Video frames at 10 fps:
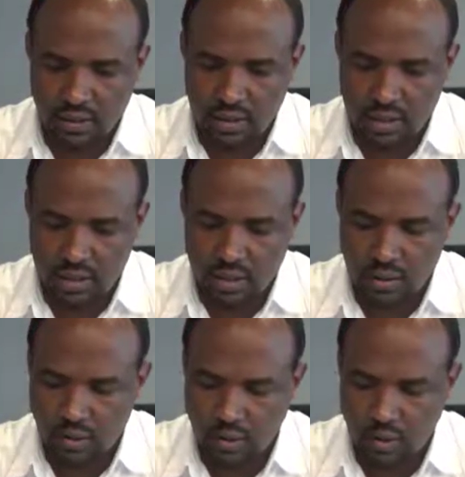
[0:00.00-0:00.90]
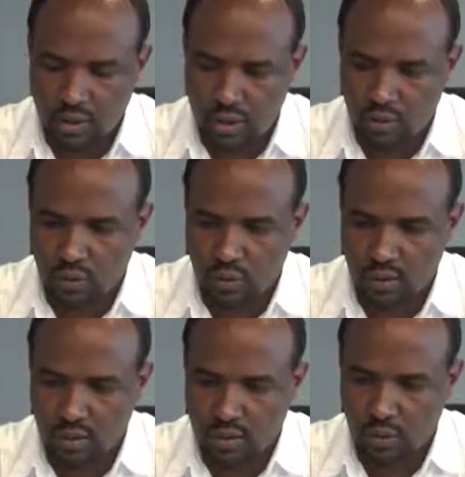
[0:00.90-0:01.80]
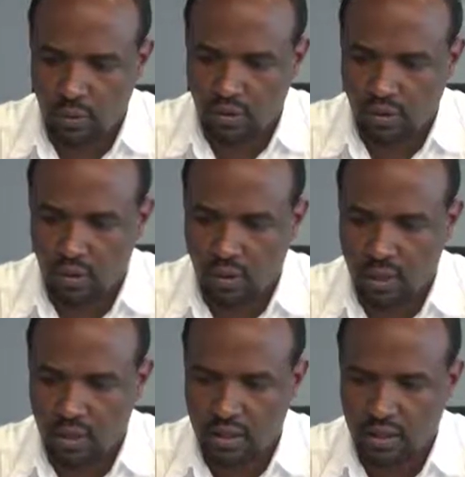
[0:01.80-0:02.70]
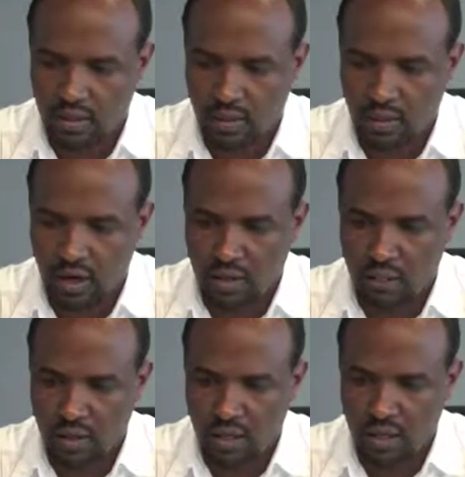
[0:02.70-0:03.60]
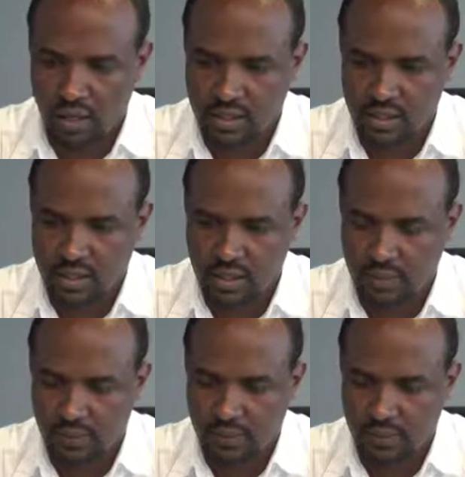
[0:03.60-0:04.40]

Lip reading: these points could be the way forward while modernization.